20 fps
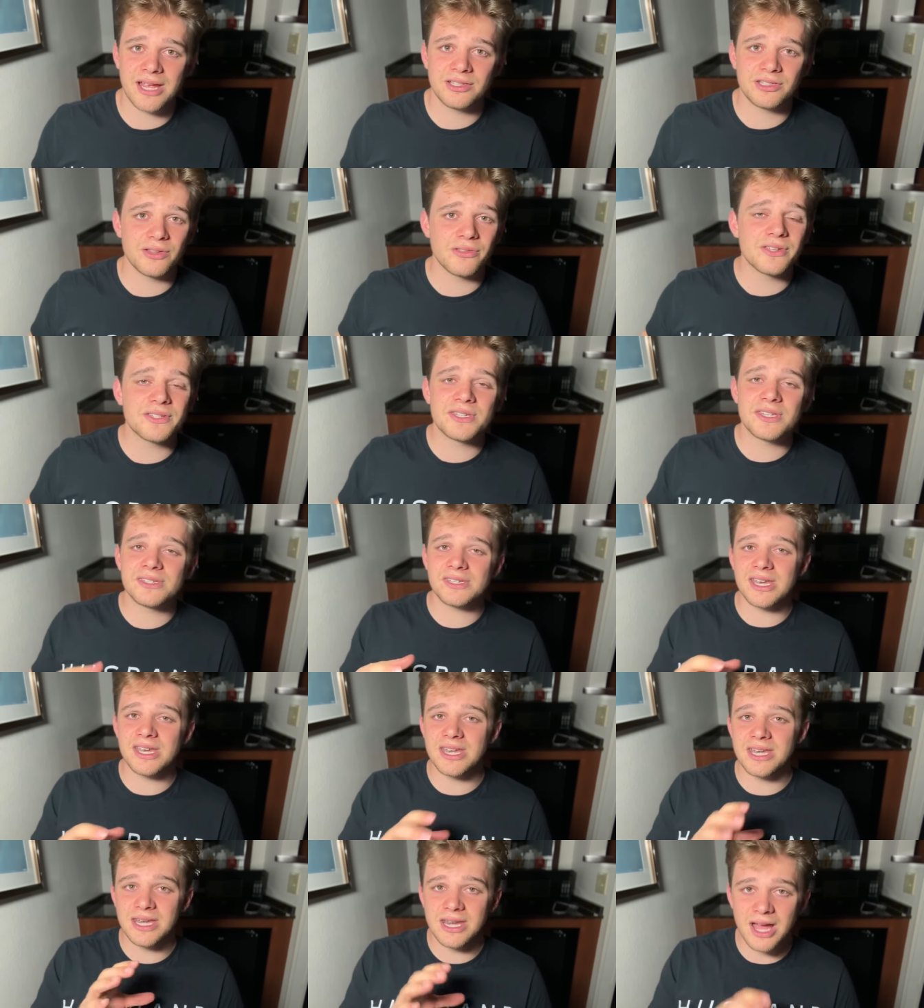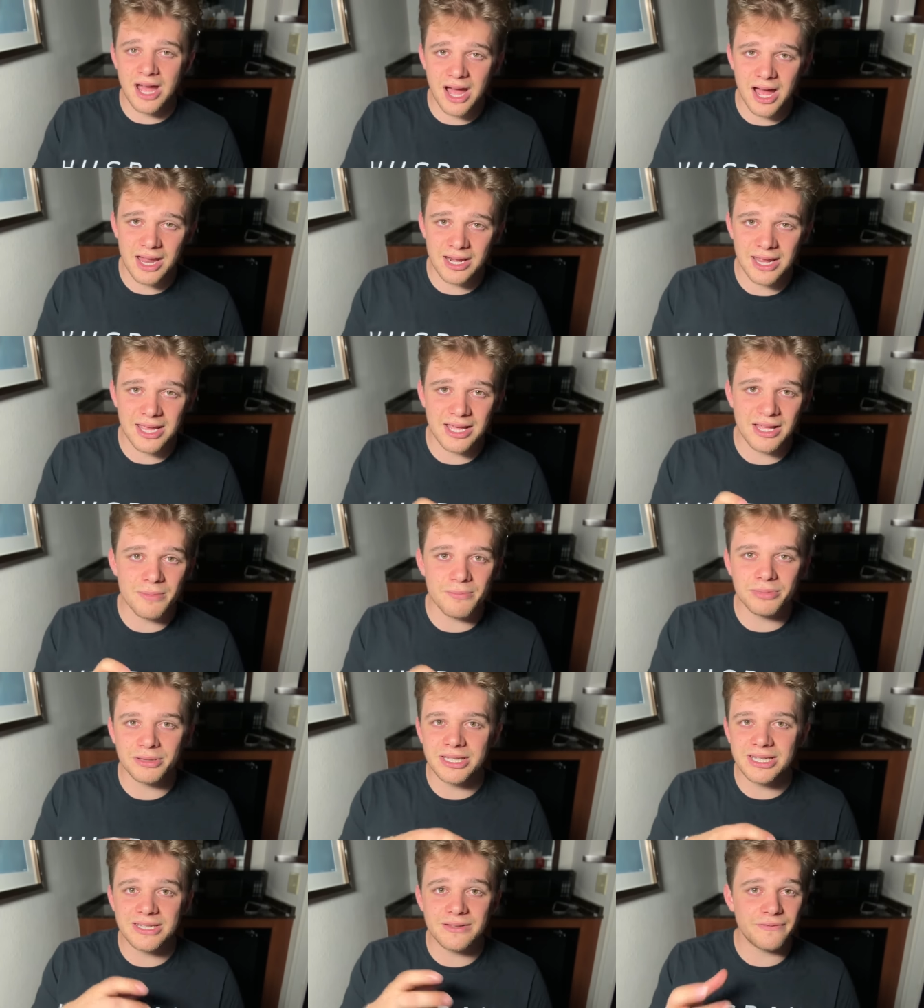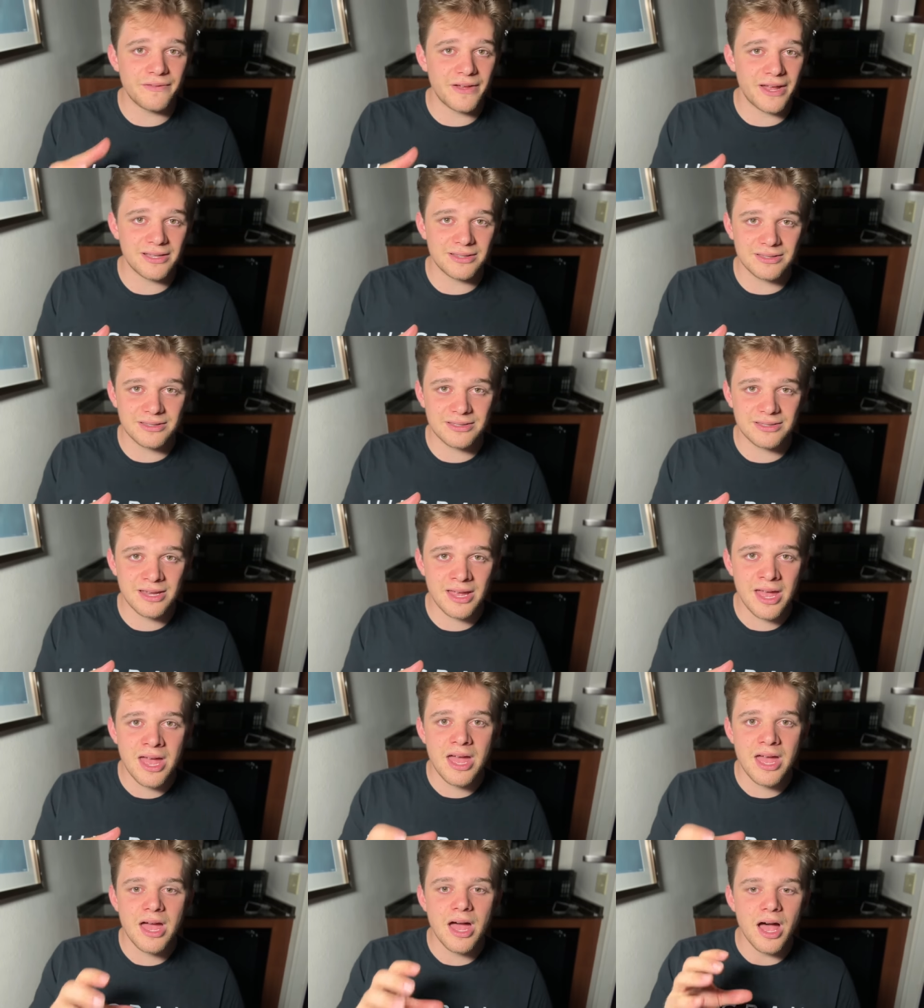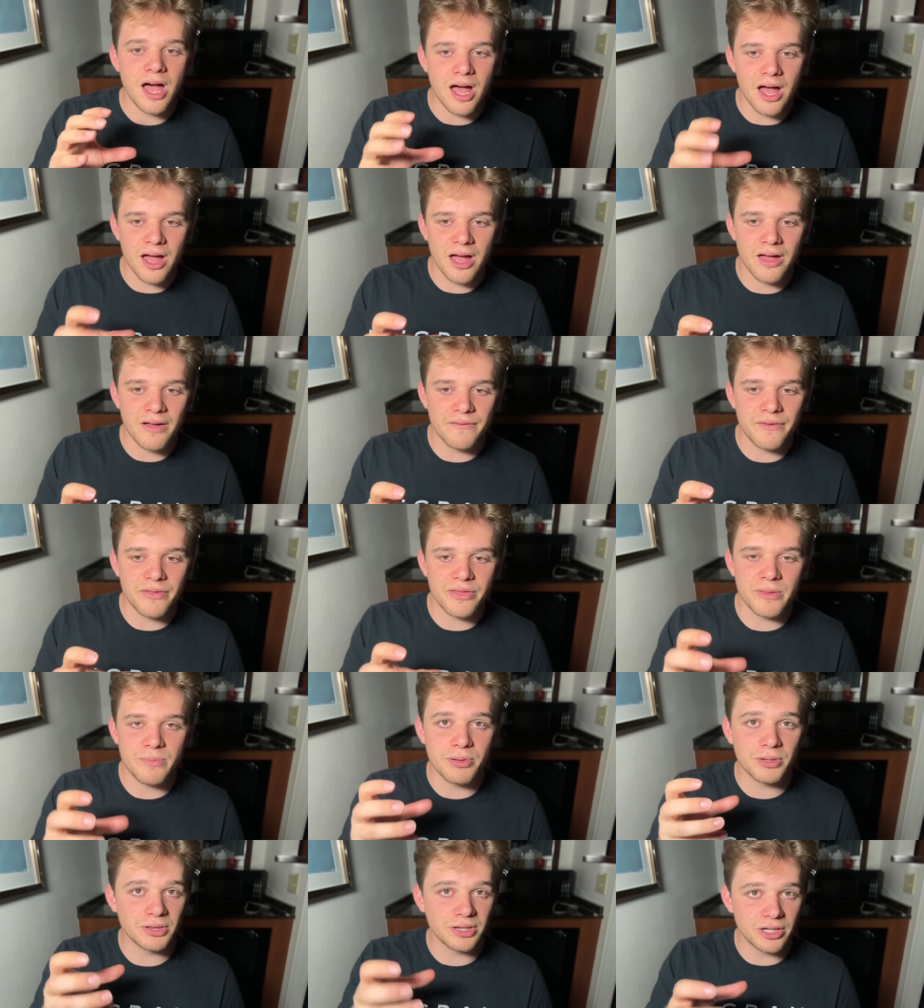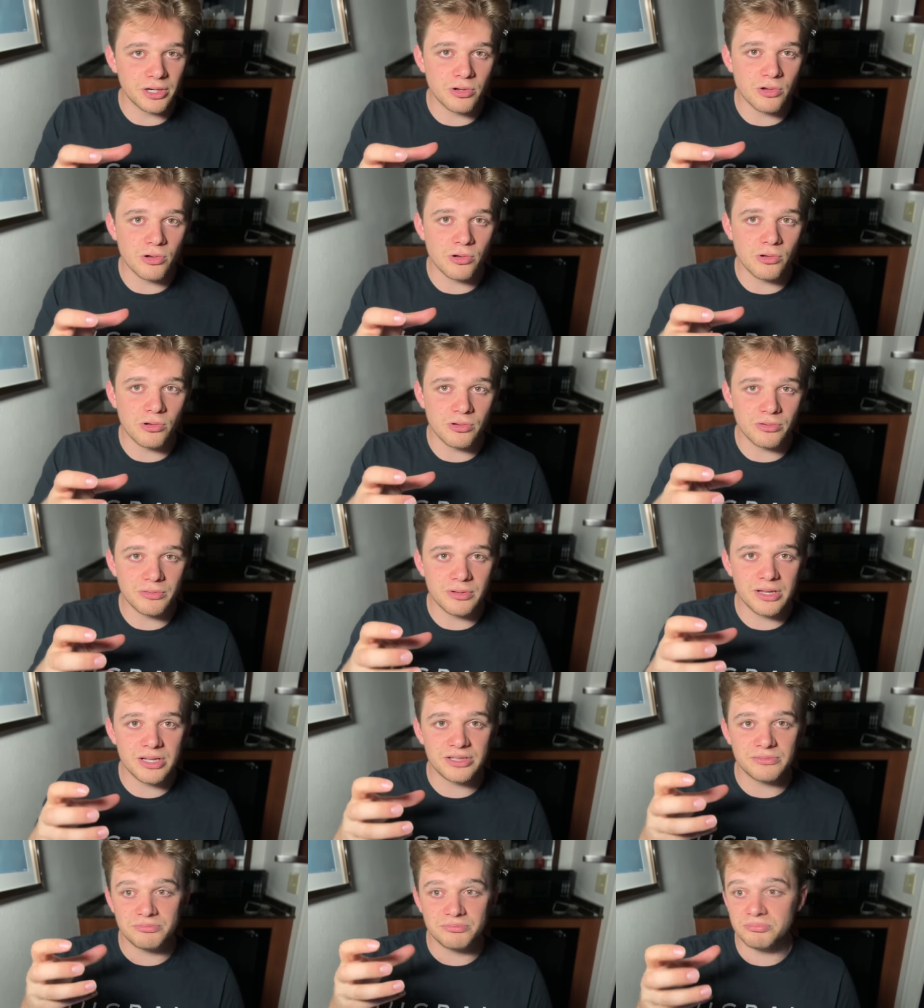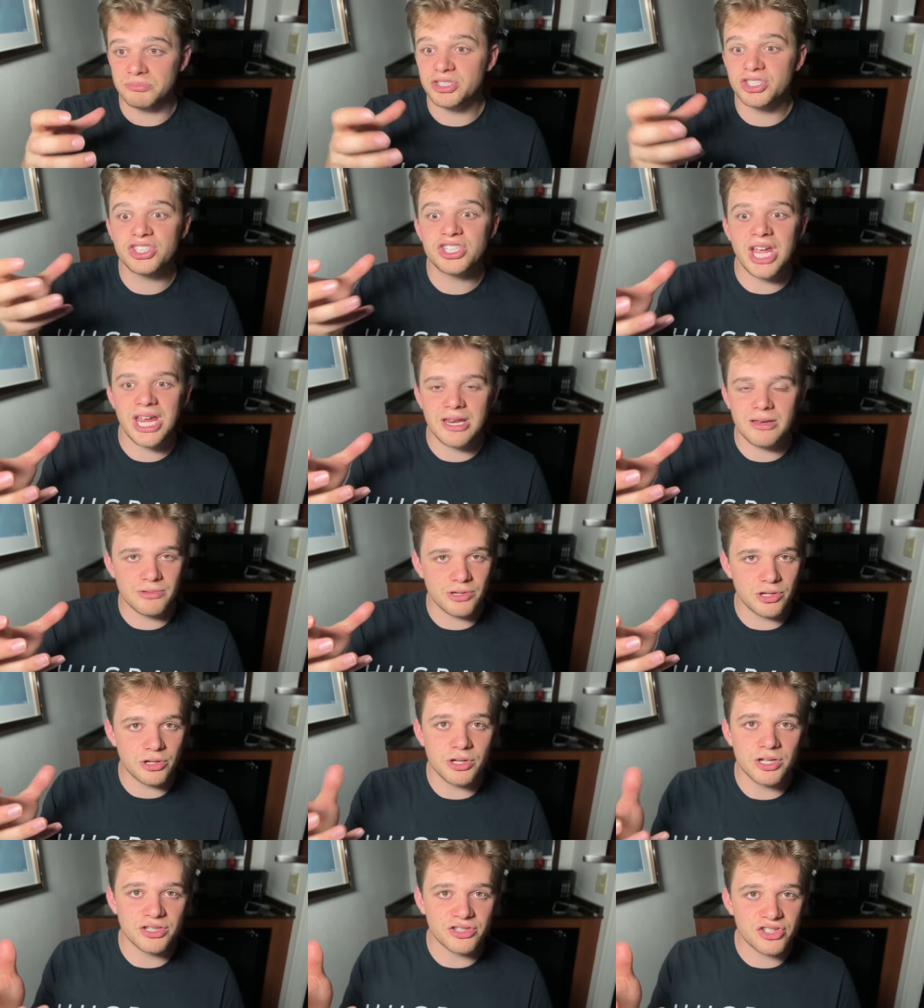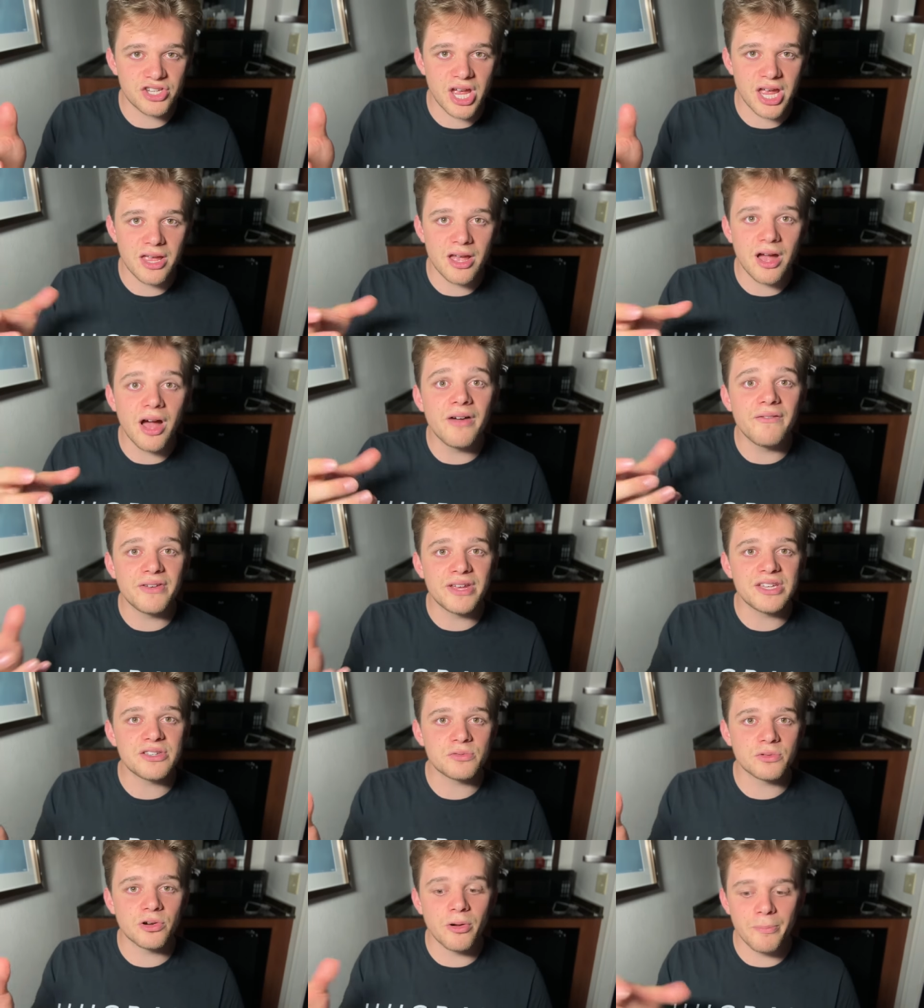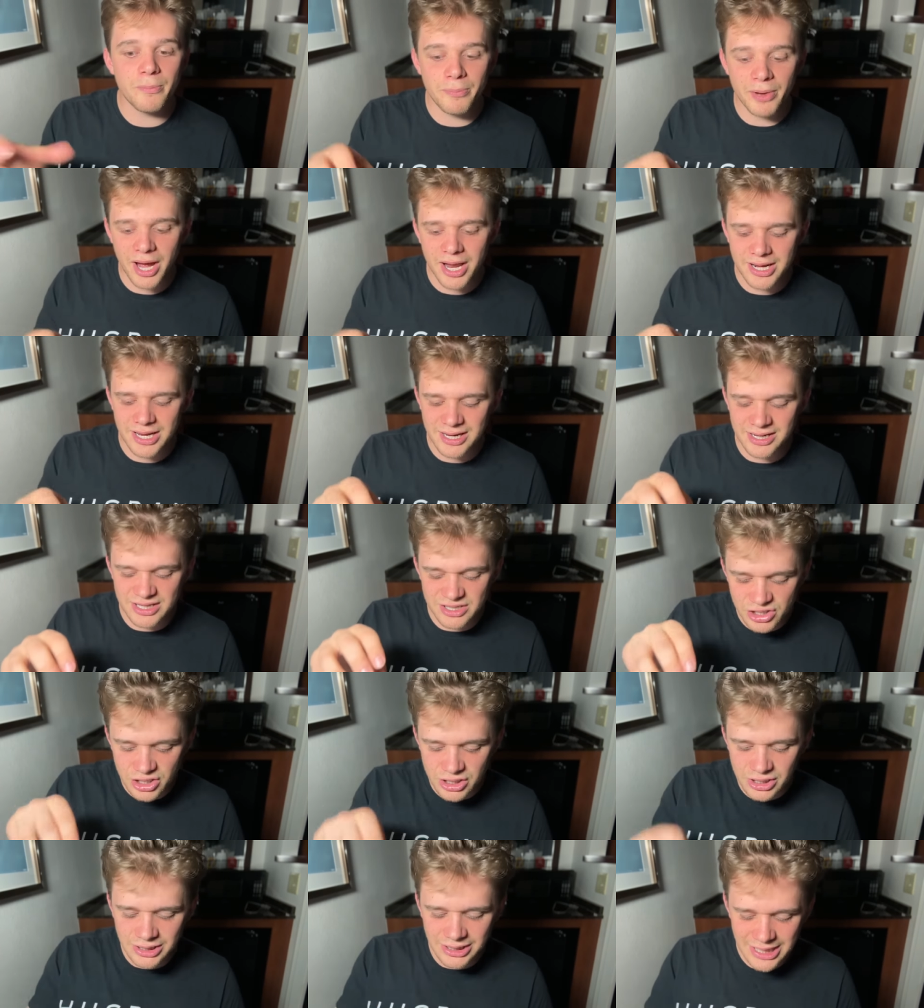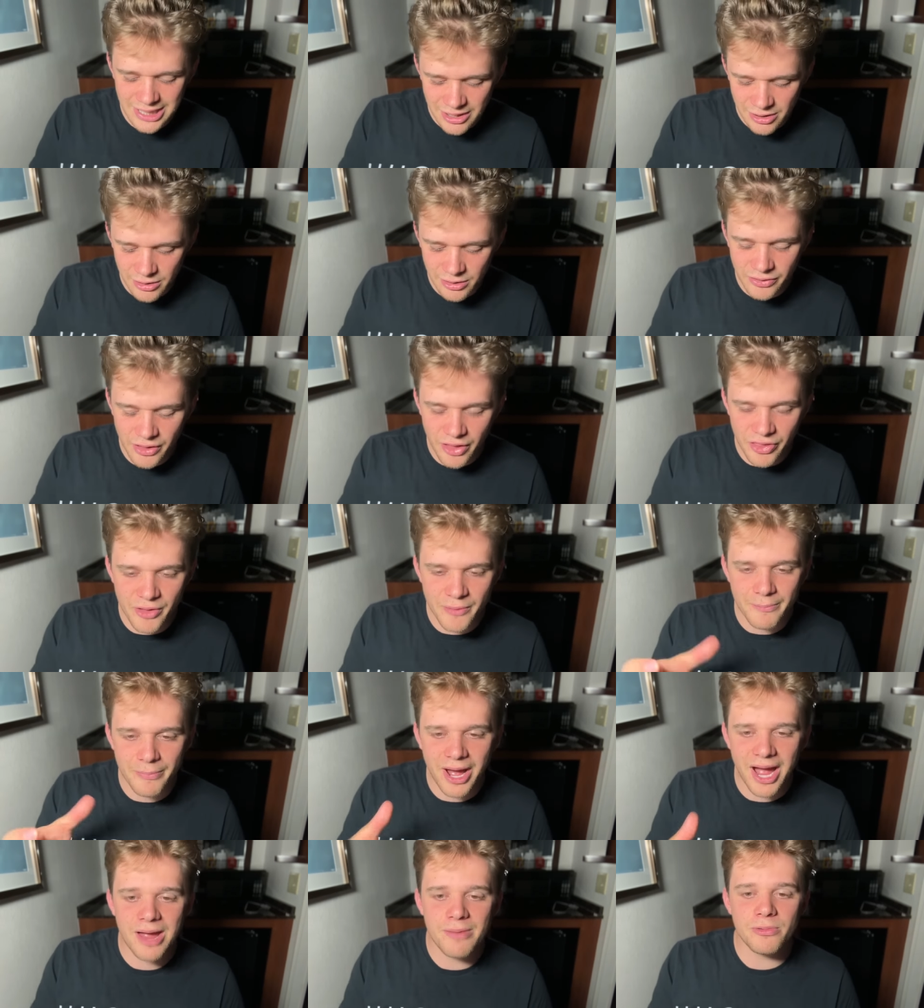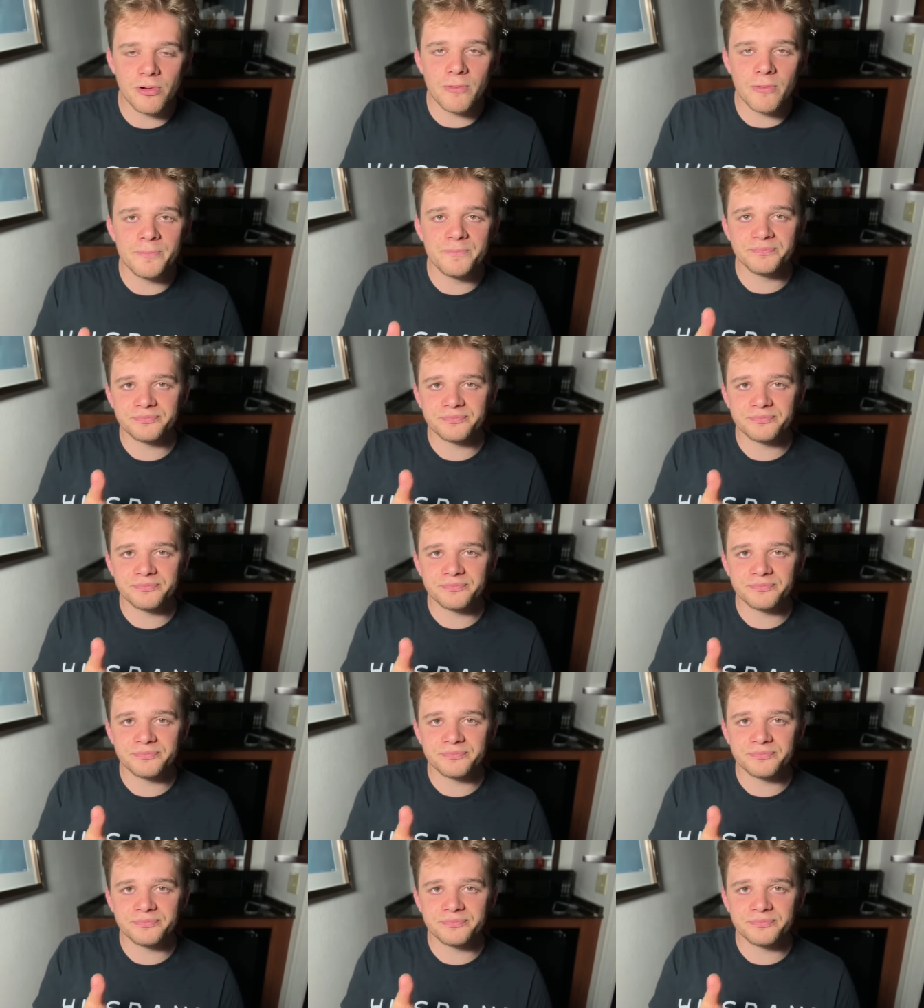So this is not a complete defense of the political state, you could say, of Israel, but it is clear that the Bible